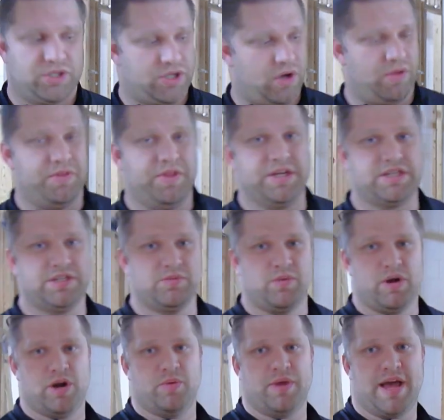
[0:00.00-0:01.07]
So this is
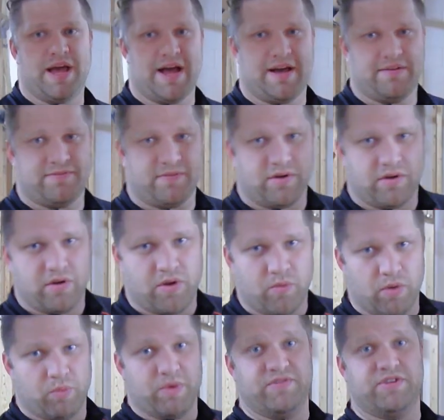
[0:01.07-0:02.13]
where we have
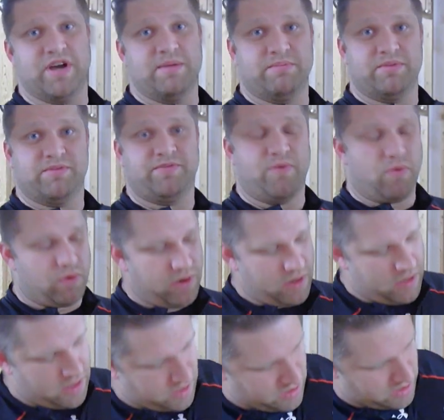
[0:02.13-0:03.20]
what we've done
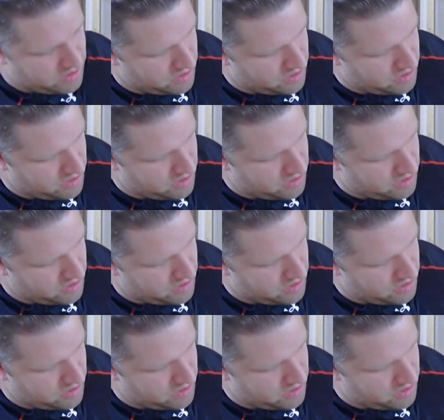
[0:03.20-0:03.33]
before.